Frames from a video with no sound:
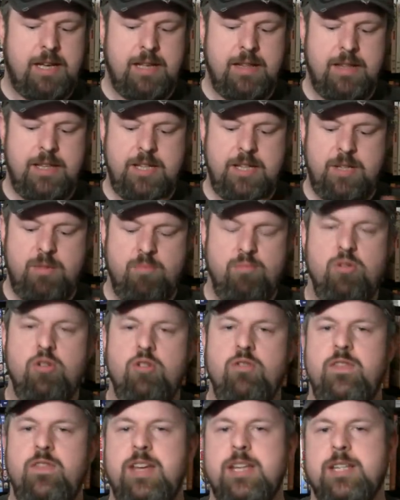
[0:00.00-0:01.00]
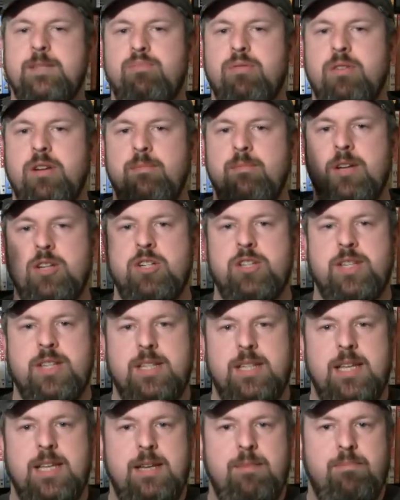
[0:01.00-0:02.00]
this movie is pretty much the
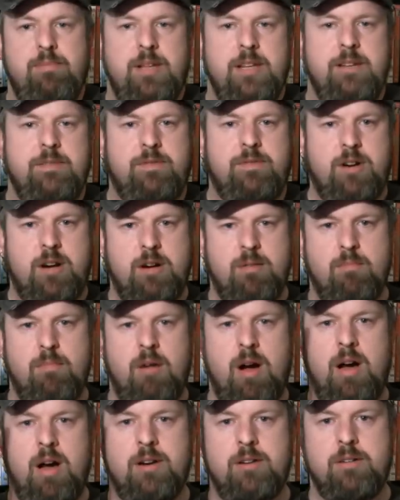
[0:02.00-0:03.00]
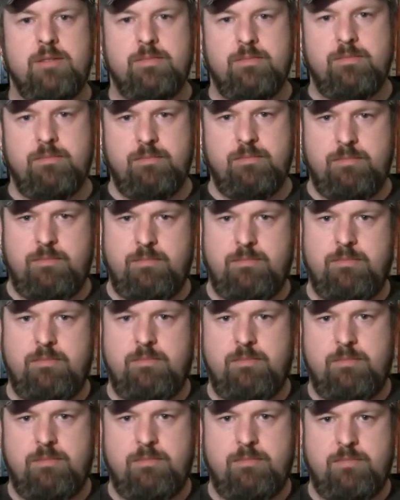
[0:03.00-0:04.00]
template for our modern
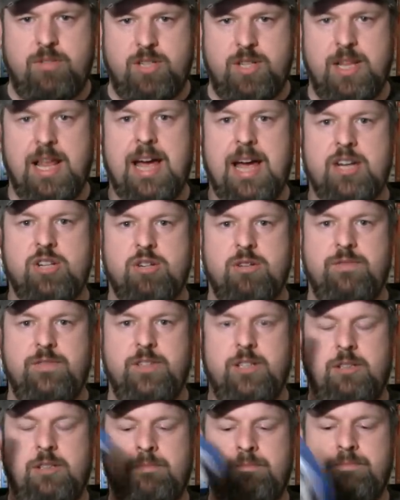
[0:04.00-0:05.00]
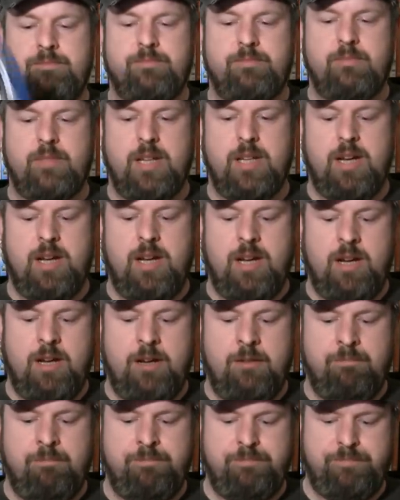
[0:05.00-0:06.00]
slasher film.
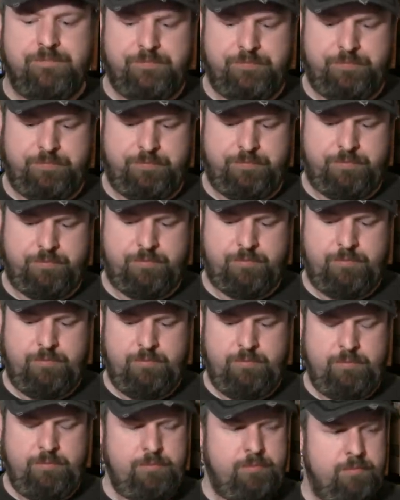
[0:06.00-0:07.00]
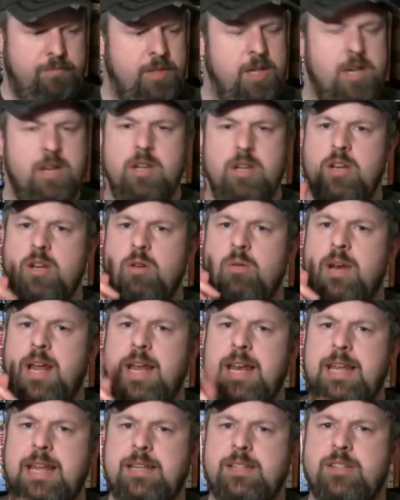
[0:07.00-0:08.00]
You know what
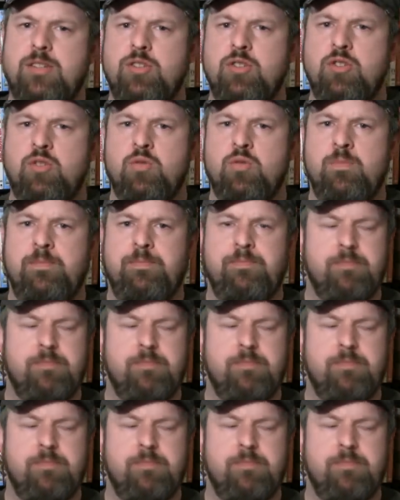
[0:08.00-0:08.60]
I need to do?